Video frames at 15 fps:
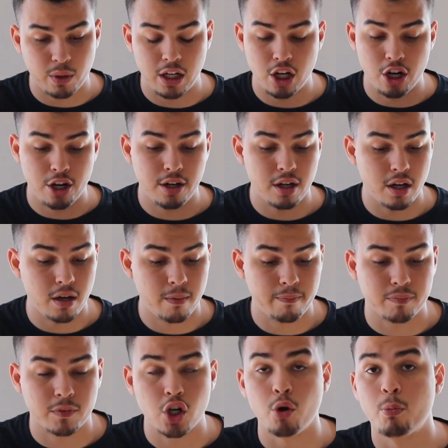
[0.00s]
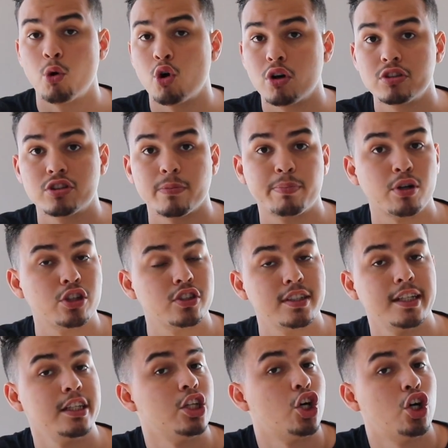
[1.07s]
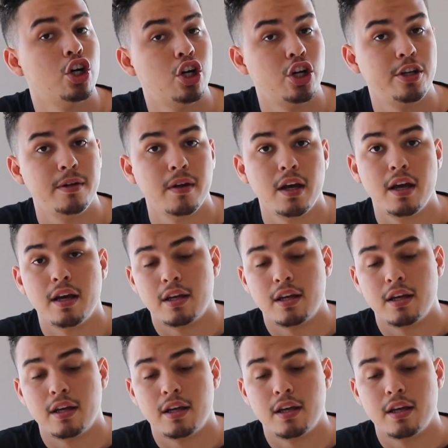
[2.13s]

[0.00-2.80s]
We learned Gamora's the person in the hood.